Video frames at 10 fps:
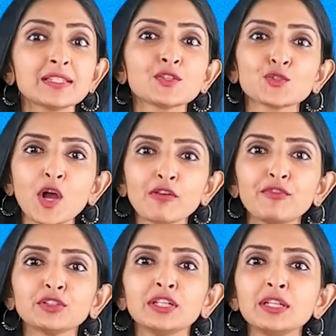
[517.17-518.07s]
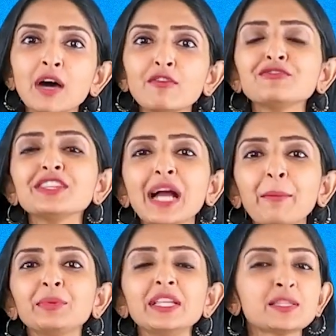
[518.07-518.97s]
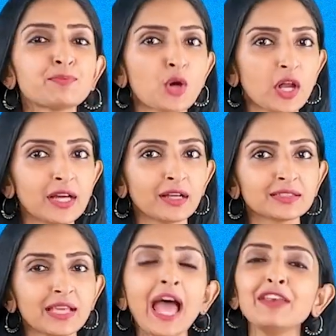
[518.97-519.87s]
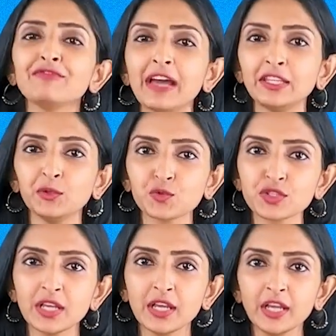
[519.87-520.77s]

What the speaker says: in a stock for the love of the company's products and values.